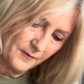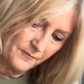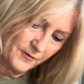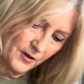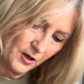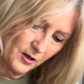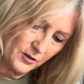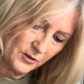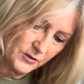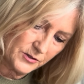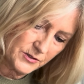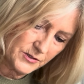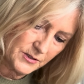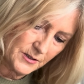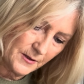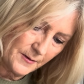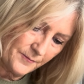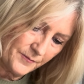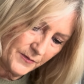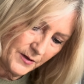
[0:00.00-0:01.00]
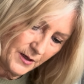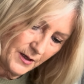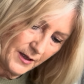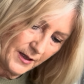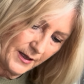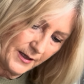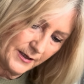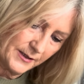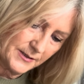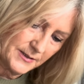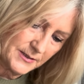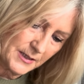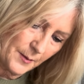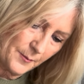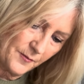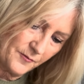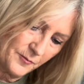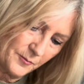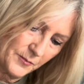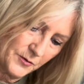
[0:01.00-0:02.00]
vase, and some
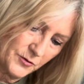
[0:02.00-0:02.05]
of them